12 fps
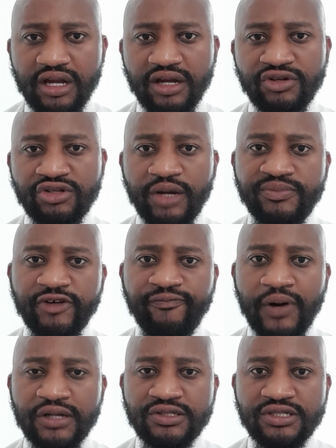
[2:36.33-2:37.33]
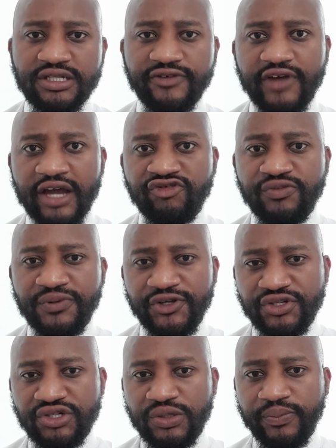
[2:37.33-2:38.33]
In terms of positive
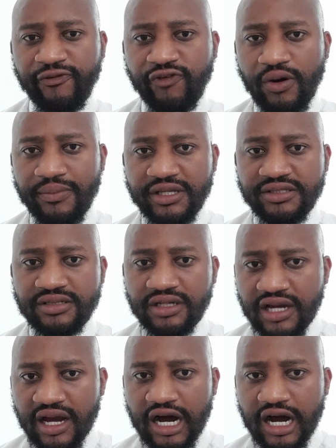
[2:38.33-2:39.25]
attribution to performance,